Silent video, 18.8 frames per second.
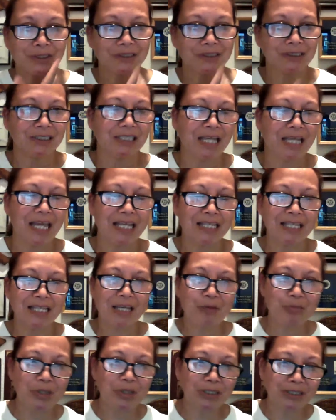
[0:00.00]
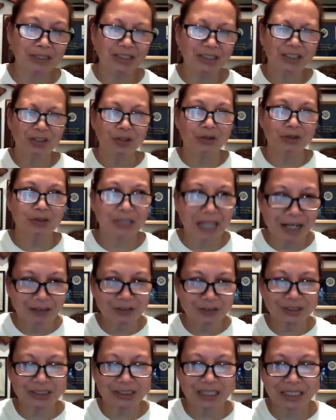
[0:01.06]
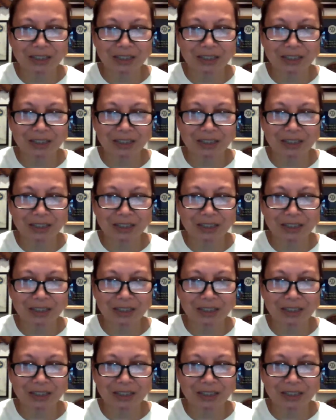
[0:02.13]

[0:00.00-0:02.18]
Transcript: and even the outside when I